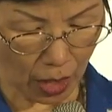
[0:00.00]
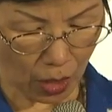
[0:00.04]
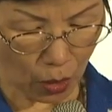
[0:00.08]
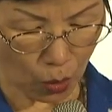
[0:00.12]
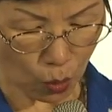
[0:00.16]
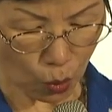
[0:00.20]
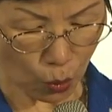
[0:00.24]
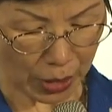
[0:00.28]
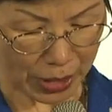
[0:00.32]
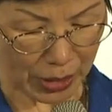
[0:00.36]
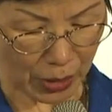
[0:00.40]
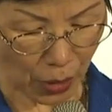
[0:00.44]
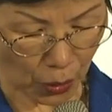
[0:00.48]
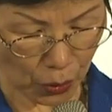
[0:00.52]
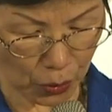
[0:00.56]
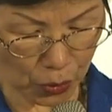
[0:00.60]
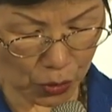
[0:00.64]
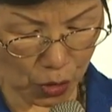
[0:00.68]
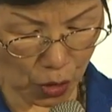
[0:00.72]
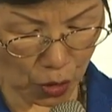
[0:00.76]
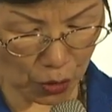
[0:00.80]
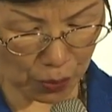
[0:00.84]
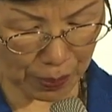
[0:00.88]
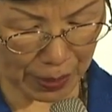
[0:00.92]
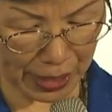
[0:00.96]
We
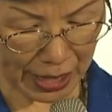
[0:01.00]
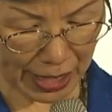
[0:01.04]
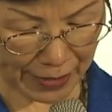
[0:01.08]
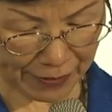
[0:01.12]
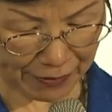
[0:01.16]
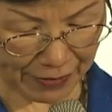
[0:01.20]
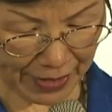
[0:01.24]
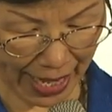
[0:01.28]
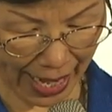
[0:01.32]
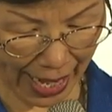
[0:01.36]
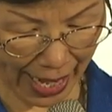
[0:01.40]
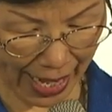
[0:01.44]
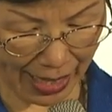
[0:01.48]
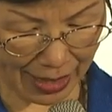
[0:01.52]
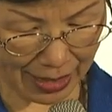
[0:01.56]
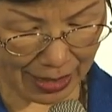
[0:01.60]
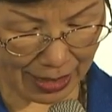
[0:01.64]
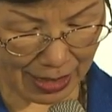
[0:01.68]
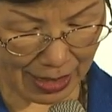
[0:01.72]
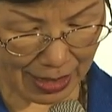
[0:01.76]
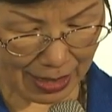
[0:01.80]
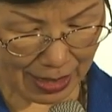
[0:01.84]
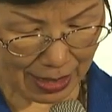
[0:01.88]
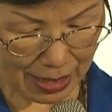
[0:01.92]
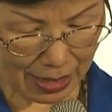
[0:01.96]
also believe
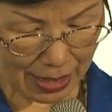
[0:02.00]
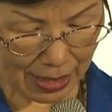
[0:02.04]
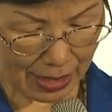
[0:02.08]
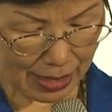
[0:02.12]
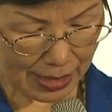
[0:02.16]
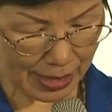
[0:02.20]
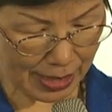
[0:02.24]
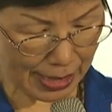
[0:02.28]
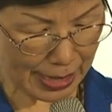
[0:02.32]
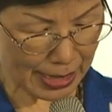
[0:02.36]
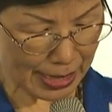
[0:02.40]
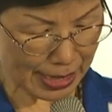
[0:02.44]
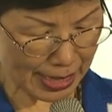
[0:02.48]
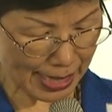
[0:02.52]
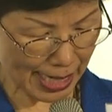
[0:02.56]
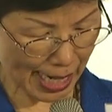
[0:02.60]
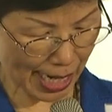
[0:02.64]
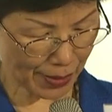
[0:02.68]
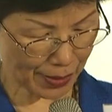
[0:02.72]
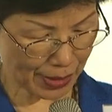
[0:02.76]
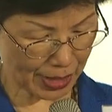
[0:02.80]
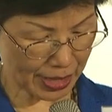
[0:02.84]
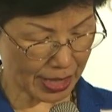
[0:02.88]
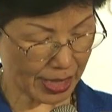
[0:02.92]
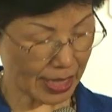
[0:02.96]
that
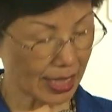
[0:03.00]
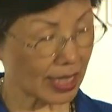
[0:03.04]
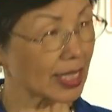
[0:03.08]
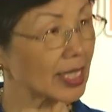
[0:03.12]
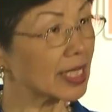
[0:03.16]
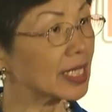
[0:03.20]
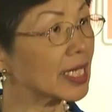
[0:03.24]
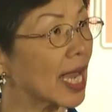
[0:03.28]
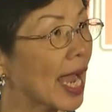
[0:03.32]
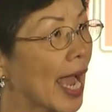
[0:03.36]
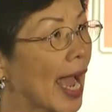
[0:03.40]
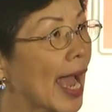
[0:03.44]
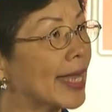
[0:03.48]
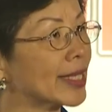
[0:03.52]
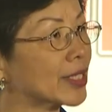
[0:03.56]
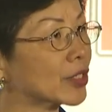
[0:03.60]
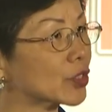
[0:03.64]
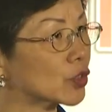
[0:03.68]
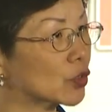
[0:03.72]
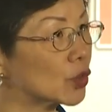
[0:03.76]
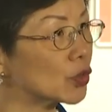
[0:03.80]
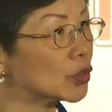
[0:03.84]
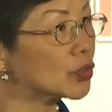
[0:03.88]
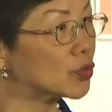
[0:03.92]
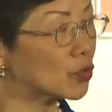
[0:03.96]
sincerity
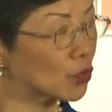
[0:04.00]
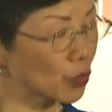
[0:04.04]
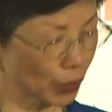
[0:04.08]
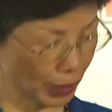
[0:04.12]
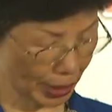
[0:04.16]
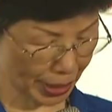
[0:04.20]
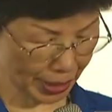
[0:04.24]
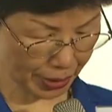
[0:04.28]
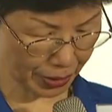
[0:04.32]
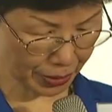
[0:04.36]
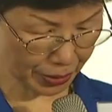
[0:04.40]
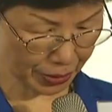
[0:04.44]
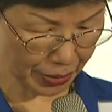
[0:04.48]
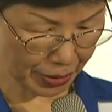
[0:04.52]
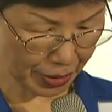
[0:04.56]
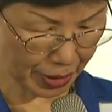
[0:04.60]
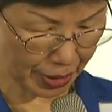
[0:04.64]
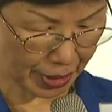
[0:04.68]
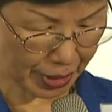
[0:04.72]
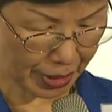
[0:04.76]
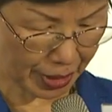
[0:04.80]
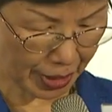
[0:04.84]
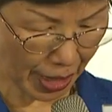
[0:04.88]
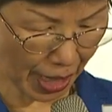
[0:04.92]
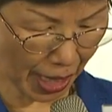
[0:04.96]
and goodwill
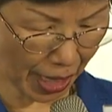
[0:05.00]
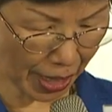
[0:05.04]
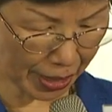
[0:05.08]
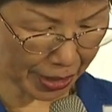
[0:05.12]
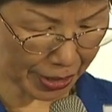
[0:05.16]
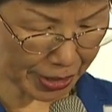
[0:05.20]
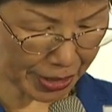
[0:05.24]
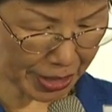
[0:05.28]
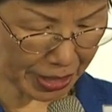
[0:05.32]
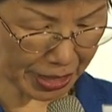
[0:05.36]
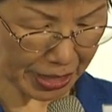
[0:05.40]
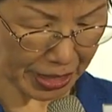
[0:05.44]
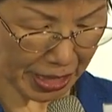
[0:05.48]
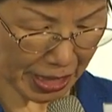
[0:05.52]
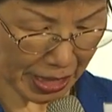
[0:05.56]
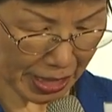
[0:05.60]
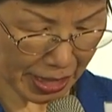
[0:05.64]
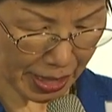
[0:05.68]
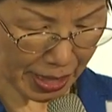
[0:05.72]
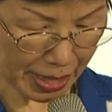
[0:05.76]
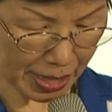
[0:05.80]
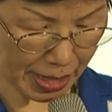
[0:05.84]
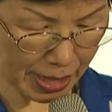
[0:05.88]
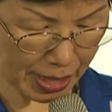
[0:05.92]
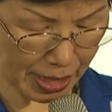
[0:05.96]
are the
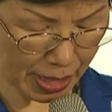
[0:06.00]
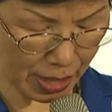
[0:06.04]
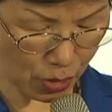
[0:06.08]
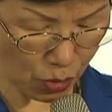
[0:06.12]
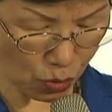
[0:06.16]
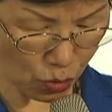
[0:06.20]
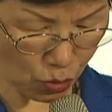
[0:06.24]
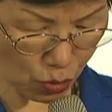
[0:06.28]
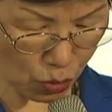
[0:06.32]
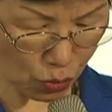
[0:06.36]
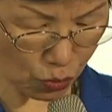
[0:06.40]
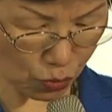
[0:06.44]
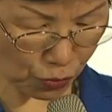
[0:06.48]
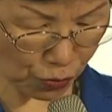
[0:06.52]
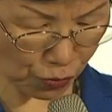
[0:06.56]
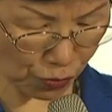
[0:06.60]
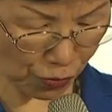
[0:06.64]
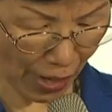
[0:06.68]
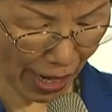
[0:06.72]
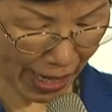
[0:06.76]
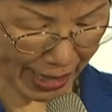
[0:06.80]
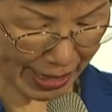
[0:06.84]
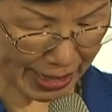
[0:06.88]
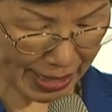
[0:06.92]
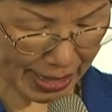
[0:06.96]
keys to
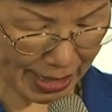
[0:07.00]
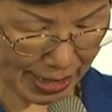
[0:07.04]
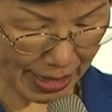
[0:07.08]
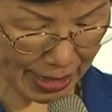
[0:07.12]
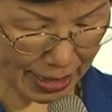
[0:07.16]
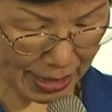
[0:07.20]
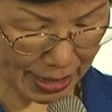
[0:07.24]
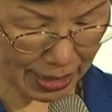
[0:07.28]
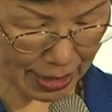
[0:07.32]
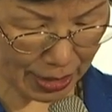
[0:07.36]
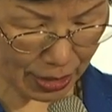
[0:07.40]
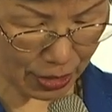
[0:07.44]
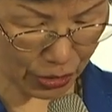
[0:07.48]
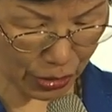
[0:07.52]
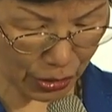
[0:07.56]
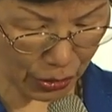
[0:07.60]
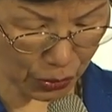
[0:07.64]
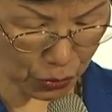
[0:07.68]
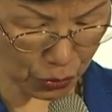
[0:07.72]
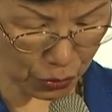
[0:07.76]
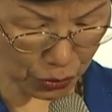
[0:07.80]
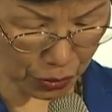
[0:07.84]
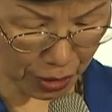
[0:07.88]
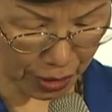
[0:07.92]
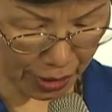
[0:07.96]
finding
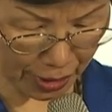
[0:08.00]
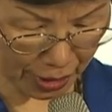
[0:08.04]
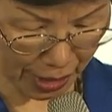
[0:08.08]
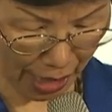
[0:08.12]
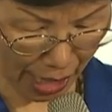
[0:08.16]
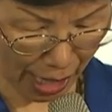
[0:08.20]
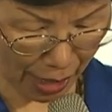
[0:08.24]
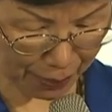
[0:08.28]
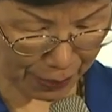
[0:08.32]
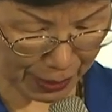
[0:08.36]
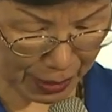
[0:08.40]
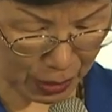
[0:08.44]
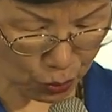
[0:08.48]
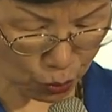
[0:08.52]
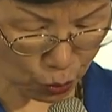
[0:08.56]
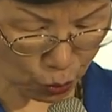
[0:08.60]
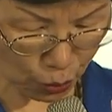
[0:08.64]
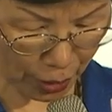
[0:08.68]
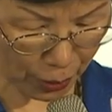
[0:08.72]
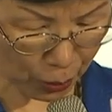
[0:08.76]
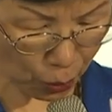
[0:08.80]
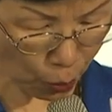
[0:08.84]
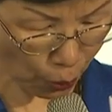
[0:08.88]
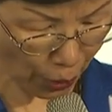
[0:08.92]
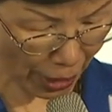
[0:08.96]
new common
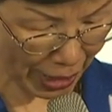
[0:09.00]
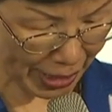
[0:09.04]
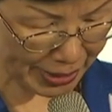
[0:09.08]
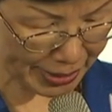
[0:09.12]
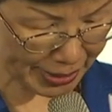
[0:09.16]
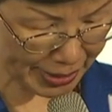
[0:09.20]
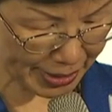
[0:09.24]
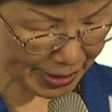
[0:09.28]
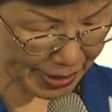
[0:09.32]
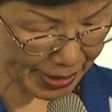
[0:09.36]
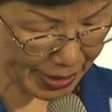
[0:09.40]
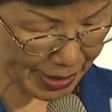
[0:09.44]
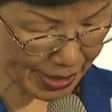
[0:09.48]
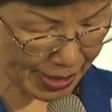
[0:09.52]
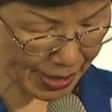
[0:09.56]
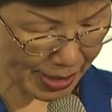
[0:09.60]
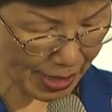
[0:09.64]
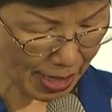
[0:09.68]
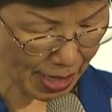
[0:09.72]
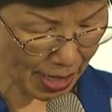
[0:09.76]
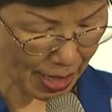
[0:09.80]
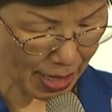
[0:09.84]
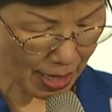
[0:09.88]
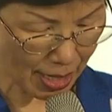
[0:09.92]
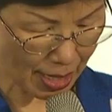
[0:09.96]
awareness
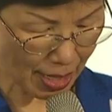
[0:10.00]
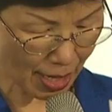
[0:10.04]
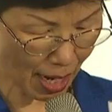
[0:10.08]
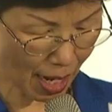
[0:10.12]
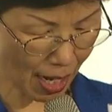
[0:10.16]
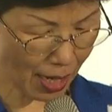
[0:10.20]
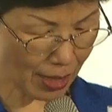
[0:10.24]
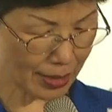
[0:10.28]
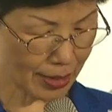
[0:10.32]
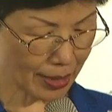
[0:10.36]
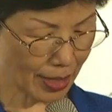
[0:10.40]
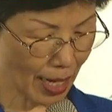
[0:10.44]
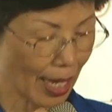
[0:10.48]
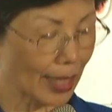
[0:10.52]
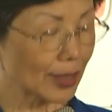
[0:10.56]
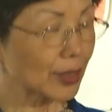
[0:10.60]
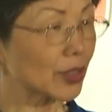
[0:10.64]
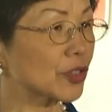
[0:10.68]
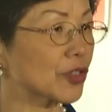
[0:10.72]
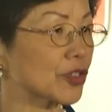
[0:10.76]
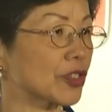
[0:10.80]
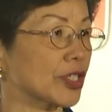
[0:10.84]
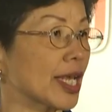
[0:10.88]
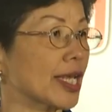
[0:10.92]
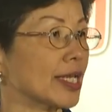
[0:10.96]
and
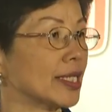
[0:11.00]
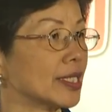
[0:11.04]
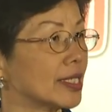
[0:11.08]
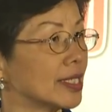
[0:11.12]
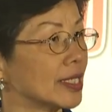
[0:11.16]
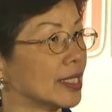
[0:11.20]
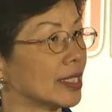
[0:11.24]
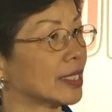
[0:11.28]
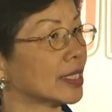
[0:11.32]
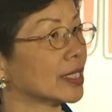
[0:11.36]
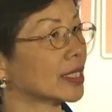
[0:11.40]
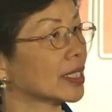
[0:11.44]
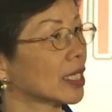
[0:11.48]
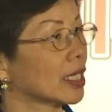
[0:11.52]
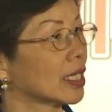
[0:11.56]
understanding